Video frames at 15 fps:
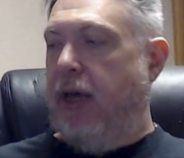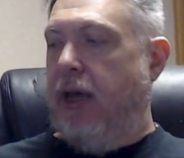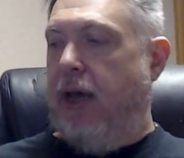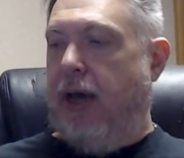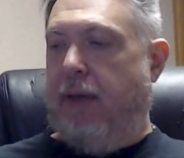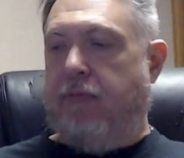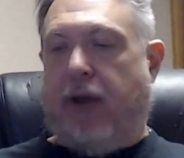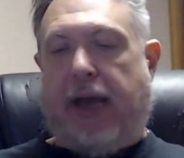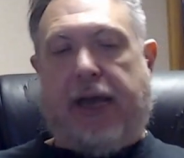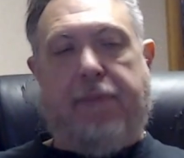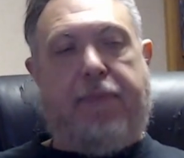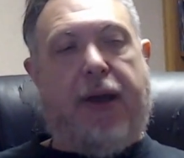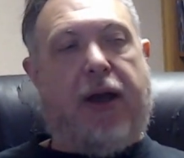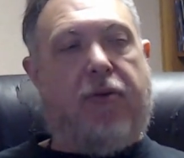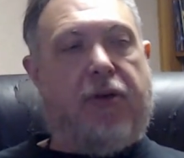When I
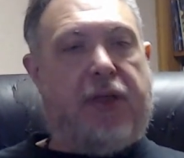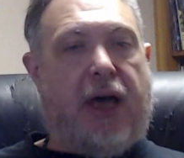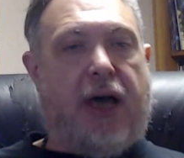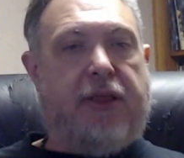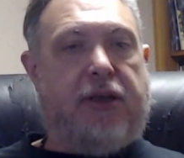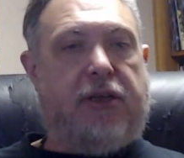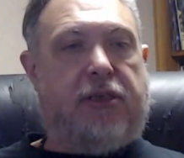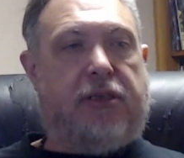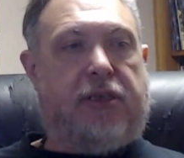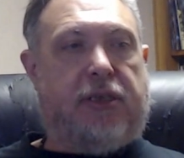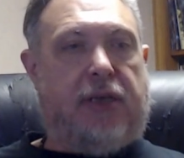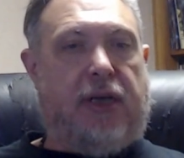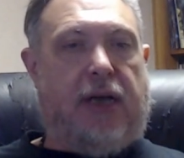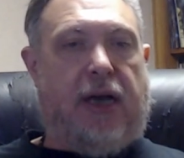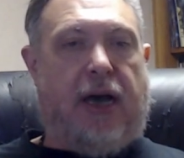compare with
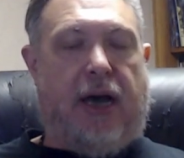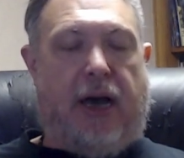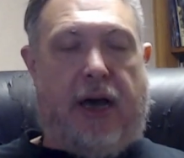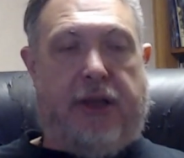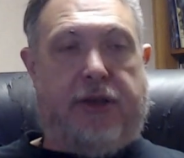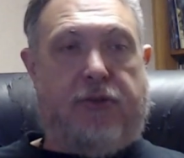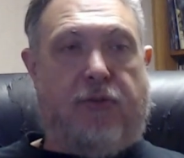other